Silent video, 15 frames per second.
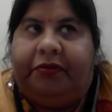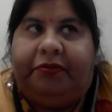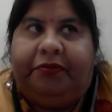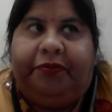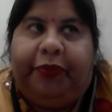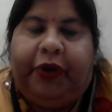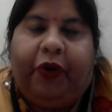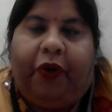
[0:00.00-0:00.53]

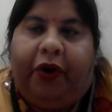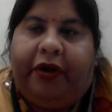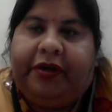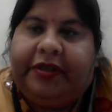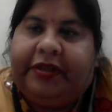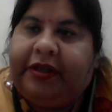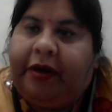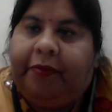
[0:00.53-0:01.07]

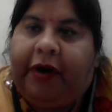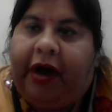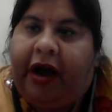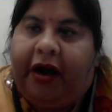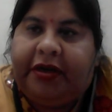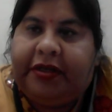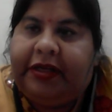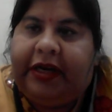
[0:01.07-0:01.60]
beyond some
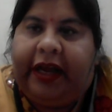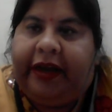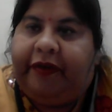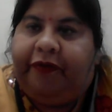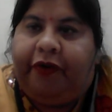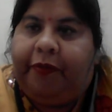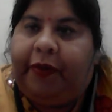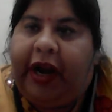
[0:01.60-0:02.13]
hours, like
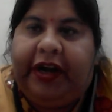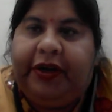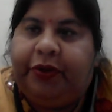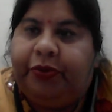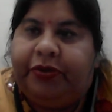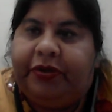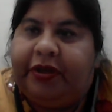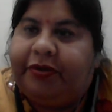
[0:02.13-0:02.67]
from 9
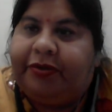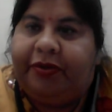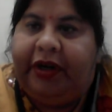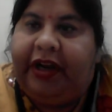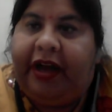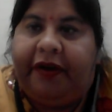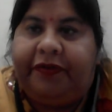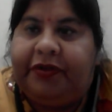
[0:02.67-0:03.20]
to 6
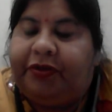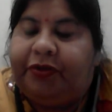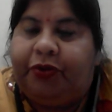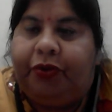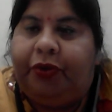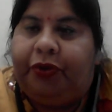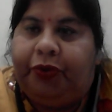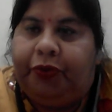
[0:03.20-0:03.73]
only, I was
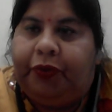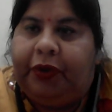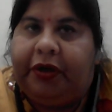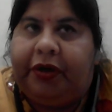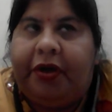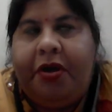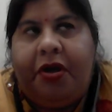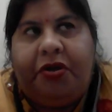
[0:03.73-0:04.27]
told to
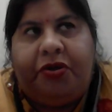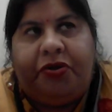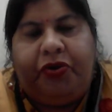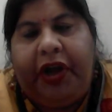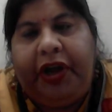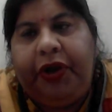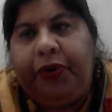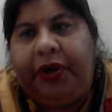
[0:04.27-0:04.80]
work. So
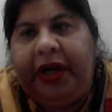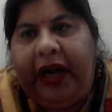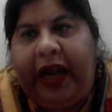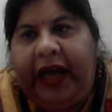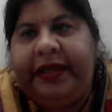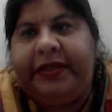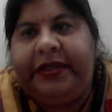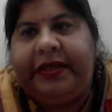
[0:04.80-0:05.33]
I
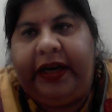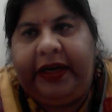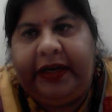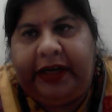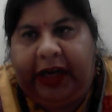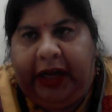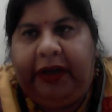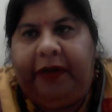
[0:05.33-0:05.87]
utilized
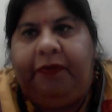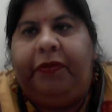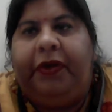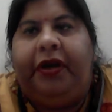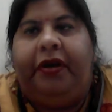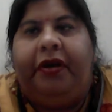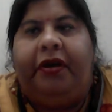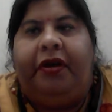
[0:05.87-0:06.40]
that time
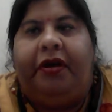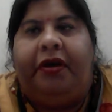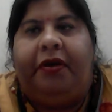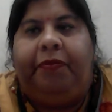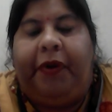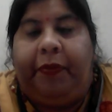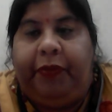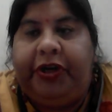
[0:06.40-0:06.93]
in
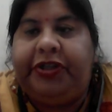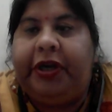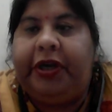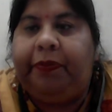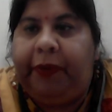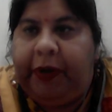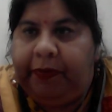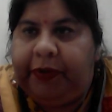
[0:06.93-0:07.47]

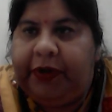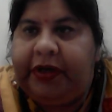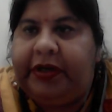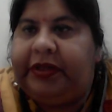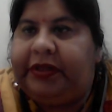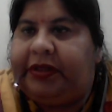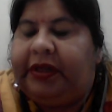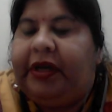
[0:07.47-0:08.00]
publishing
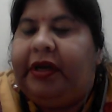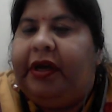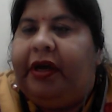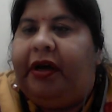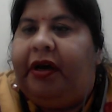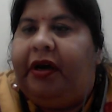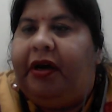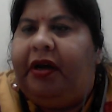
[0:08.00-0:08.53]
papers.
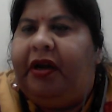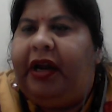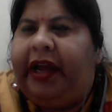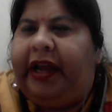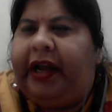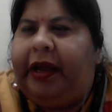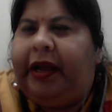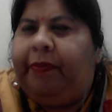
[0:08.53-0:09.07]

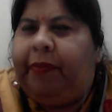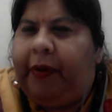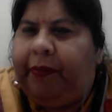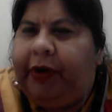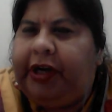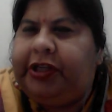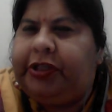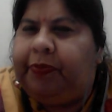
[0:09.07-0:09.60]
Like, I
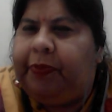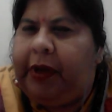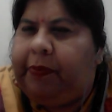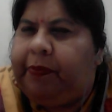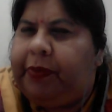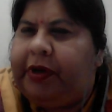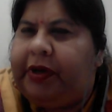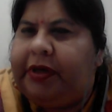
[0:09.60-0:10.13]
published
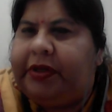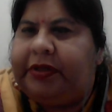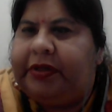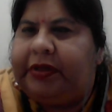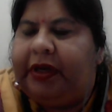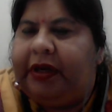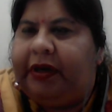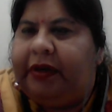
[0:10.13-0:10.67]

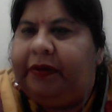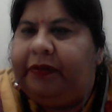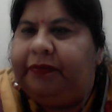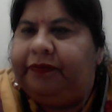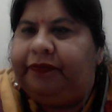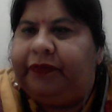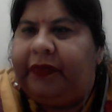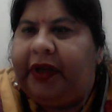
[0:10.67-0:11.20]
papers
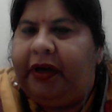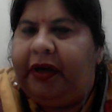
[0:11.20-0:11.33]
in